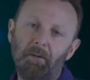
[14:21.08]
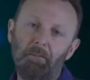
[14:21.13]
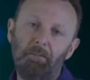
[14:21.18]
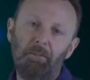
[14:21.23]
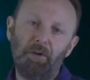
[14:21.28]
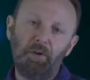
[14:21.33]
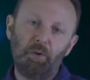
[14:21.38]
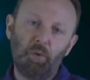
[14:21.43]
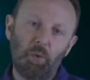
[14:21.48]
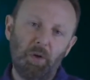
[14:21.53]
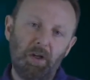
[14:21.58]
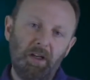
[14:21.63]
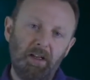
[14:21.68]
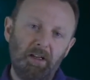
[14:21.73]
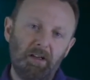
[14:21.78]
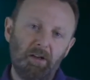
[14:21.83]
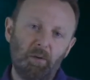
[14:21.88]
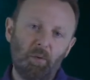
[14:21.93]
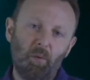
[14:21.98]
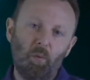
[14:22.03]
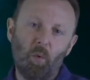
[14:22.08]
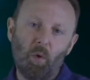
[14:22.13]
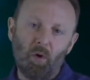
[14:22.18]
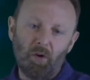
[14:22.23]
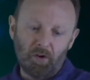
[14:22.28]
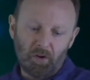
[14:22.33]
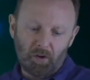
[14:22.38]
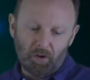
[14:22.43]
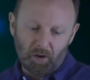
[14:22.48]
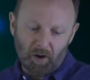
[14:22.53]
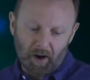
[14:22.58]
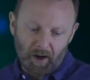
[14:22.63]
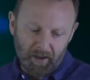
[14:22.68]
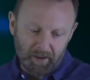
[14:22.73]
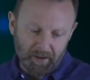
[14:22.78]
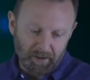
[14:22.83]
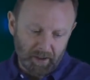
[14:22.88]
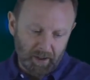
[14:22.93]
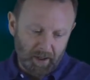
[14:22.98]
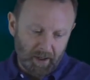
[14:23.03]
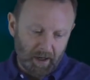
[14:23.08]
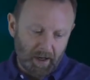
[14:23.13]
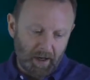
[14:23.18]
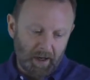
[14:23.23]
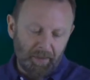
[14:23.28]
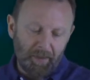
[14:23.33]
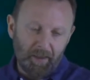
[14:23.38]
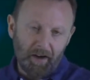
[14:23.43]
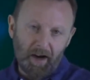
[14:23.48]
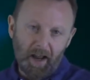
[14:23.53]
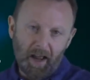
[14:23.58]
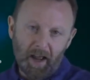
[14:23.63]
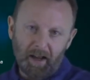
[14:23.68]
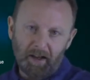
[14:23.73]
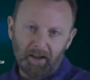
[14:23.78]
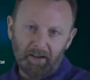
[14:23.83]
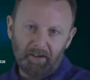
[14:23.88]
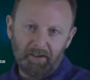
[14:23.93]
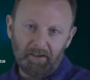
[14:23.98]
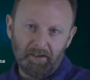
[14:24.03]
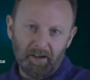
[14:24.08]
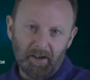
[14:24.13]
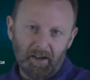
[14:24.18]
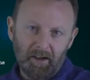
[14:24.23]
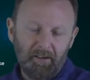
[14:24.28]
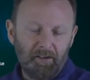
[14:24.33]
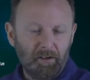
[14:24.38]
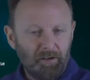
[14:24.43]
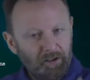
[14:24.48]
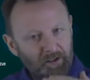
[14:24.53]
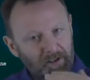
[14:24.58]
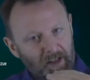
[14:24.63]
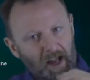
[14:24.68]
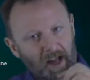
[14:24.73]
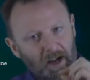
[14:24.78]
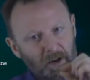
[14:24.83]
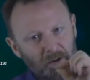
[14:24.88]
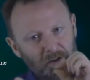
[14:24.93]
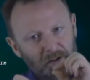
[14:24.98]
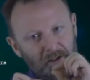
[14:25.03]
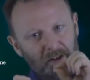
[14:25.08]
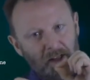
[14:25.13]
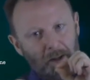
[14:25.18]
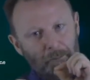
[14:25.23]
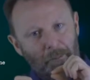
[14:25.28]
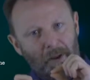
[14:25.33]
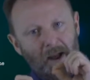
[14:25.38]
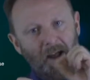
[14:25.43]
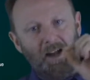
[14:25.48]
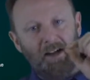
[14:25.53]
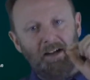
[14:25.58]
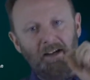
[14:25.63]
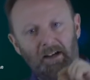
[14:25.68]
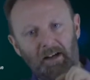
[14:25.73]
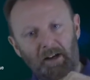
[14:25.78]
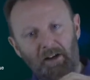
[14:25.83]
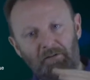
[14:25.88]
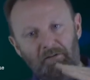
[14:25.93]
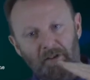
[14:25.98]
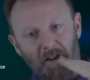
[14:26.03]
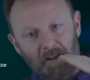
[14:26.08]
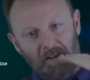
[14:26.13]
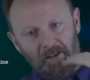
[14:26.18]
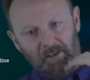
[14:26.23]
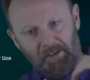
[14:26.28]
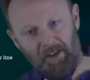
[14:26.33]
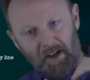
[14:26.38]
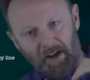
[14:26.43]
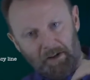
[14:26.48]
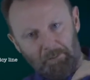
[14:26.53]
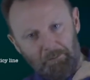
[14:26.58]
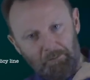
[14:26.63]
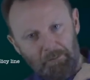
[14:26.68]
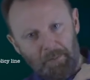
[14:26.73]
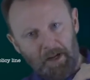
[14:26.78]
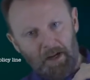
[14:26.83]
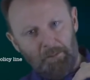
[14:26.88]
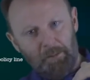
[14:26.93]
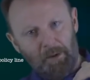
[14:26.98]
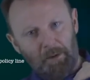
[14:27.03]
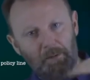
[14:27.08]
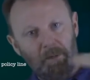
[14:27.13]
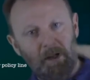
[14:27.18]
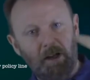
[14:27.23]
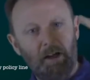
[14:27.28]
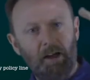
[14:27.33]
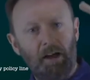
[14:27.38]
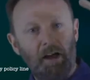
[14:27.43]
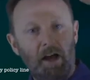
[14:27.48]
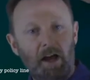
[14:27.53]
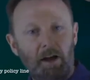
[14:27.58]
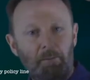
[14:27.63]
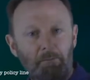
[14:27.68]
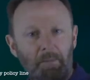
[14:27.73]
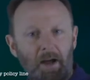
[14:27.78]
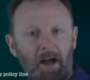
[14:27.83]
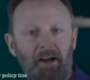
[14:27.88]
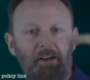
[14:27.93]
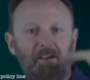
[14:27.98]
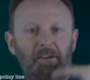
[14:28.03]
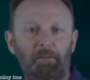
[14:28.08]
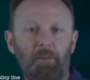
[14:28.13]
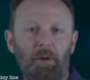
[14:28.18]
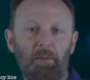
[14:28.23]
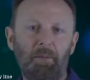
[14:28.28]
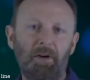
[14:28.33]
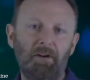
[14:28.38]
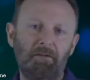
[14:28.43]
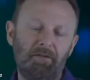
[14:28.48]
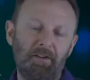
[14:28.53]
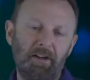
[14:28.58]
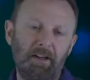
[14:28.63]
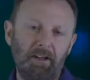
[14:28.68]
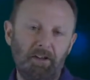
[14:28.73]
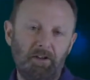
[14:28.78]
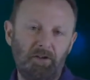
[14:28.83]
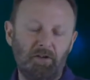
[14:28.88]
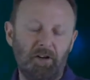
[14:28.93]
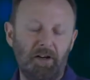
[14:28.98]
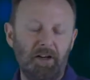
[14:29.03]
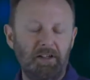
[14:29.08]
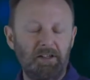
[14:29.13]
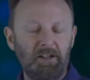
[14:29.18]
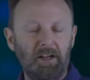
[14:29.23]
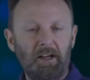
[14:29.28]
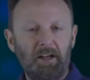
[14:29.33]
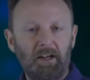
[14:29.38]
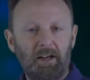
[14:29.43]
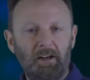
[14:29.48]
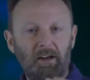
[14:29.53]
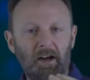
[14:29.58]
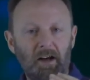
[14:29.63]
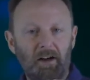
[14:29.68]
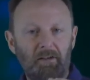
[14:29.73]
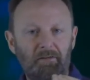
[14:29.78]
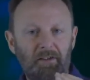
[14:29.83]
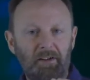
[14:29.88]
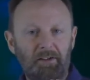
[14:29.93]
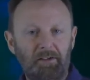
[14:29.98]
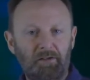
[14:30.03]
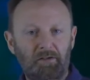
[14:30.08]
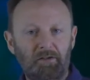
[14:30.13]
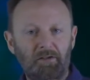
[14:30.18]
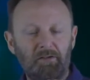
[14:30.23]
between one grade and the next. So just how does that pattern of setting minimum and maximum for each grade of each